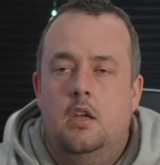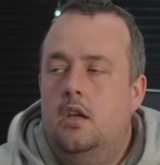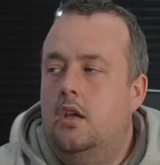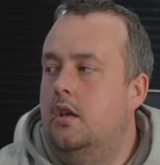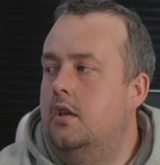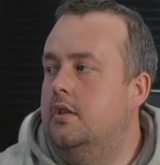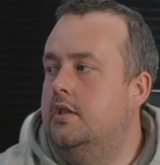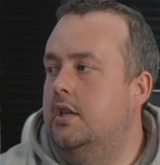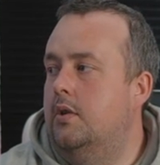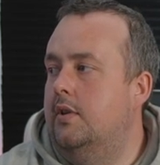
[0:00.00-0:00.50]

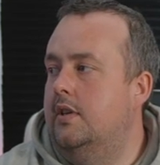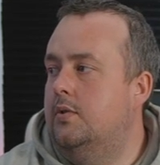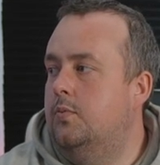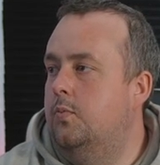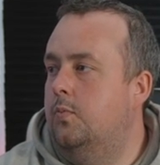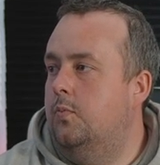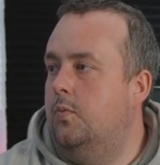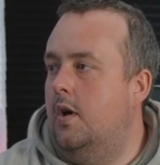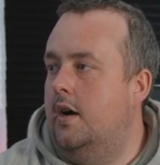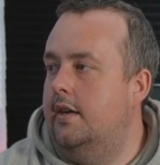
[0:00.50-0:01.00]
So it's
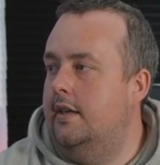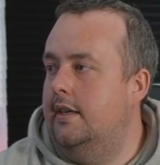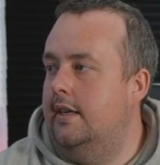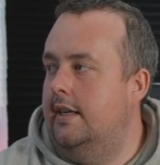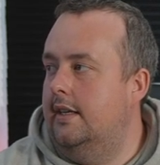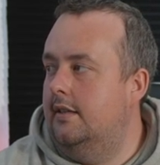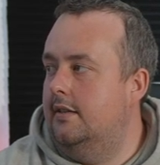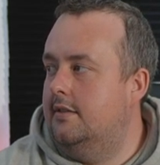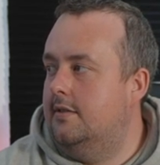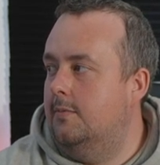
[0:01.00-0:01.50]

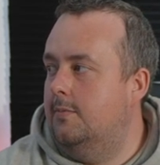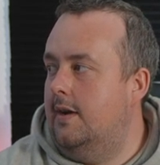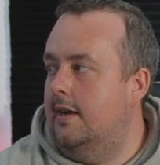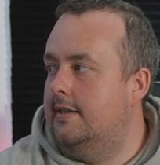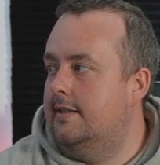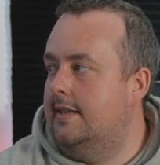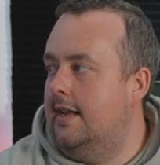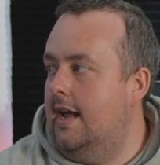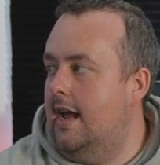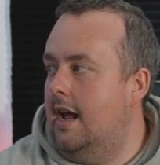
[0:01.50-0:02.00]
1-0 to
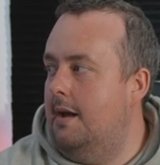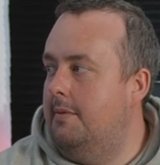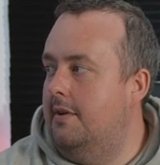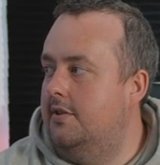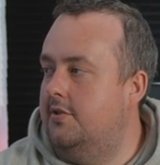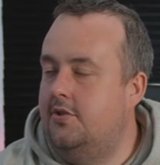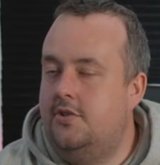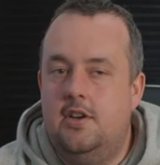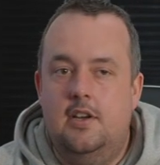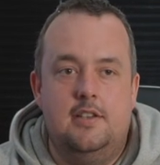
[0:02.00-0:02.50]
West Ham.
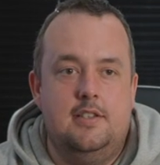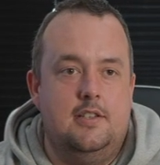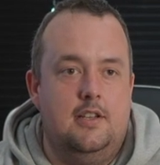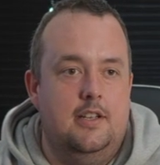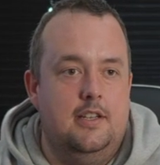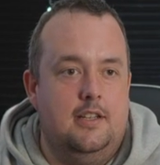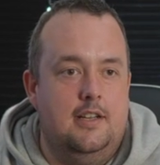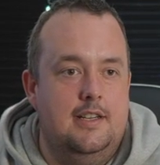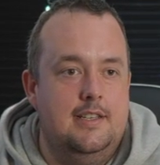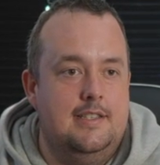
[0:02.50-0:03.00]
And just
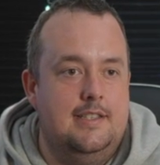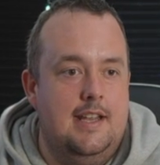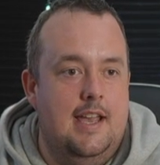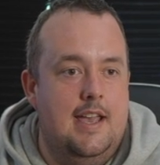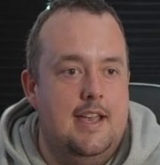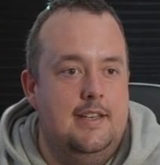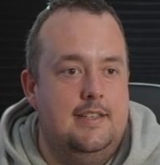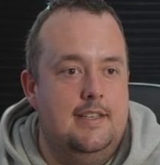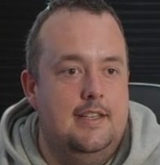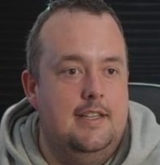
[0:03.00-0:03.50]
like I
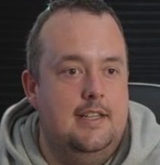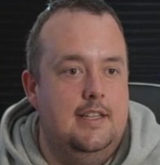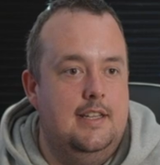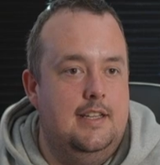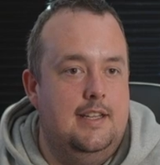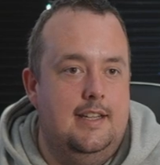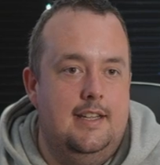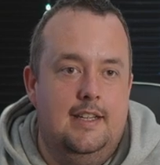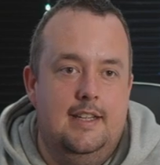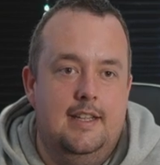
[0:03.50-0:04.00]
said,
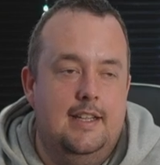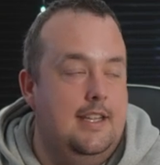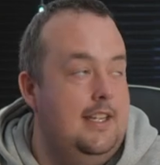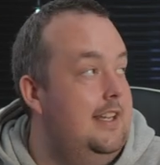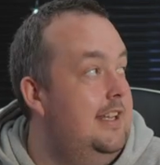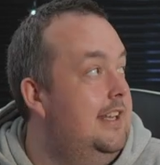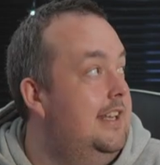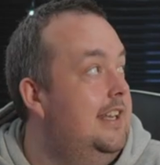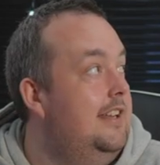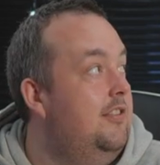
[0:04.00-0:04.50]

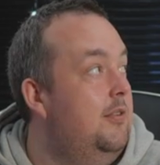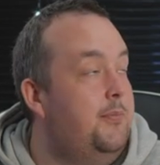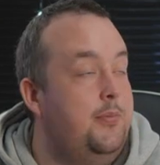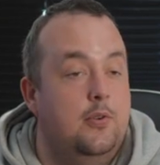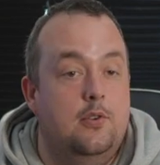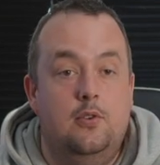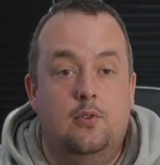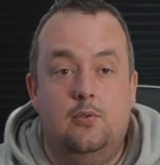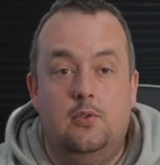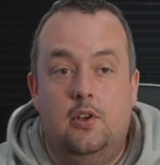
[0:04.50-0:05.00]

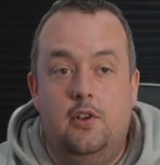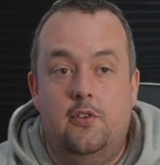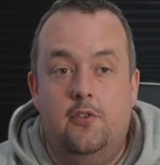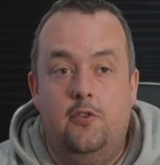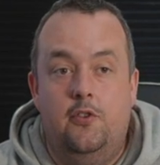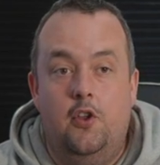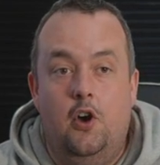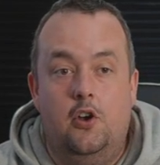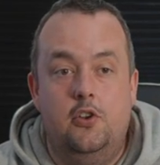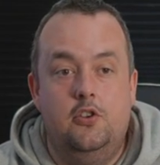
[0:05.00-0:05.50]
Liverpool
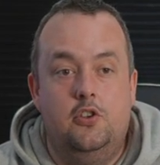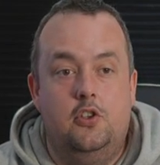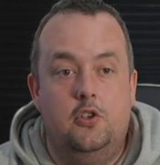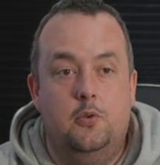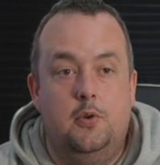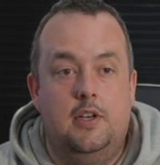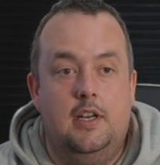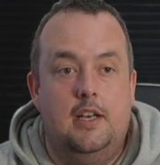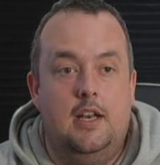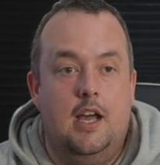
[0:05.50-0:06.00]
not
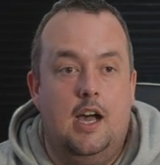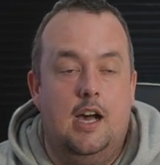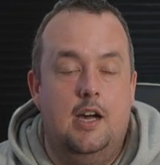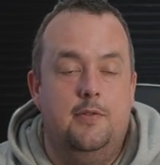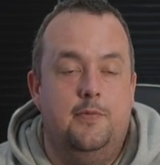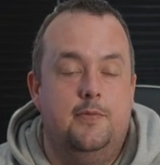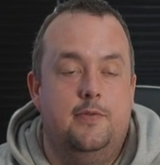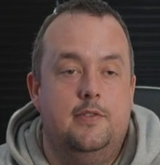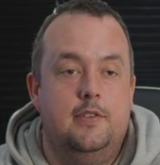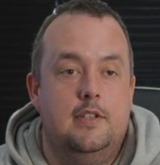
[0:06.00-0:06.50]
doing
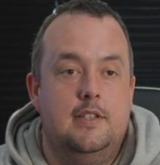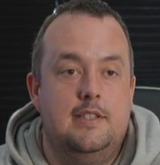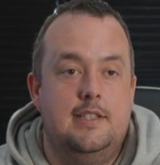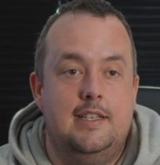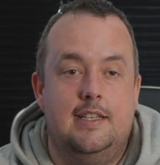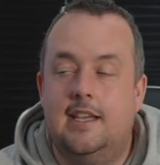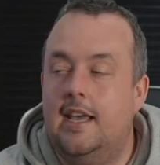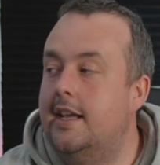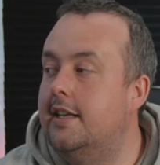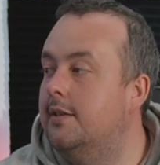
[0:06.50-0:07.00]
enough to
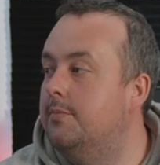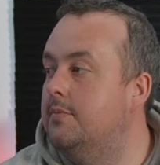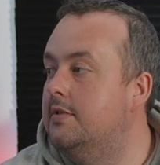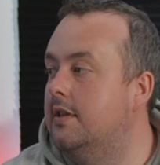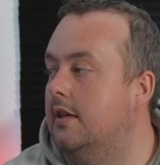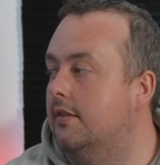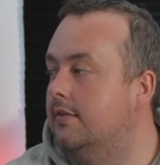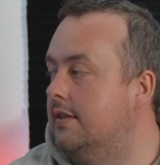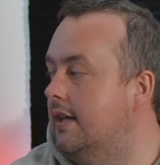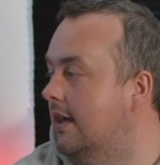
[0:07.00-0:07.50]
get
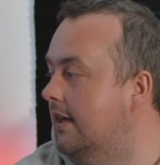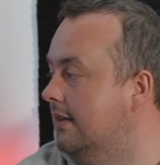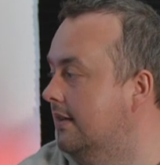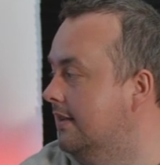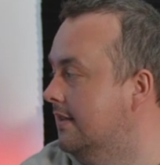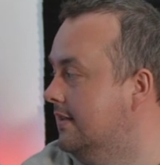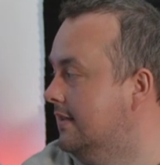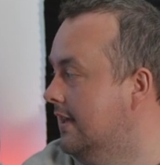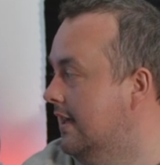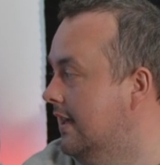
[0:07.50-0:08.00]
themselves ahead in
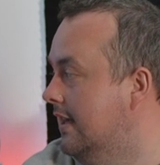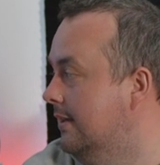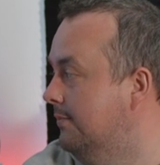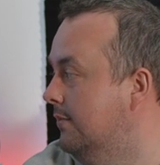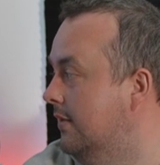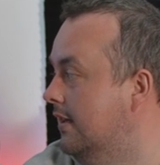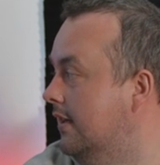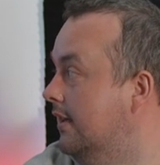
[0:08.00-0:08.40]
this game.